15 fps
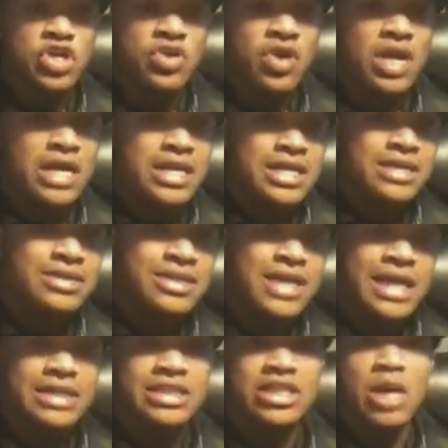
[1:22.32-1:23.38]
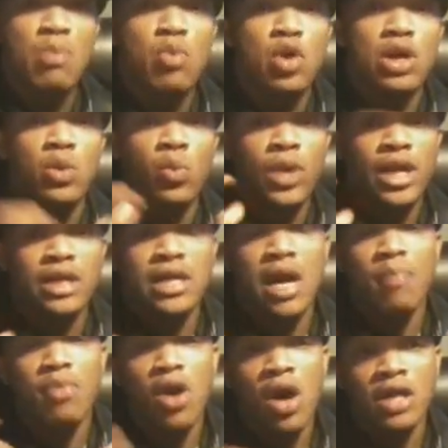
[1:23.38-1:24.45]
you're gonna need to get someone with
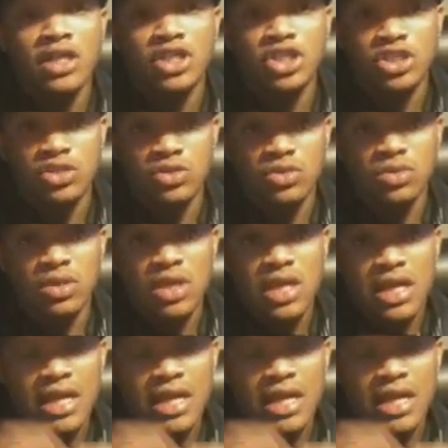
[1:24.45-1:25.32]
a Pwnage tool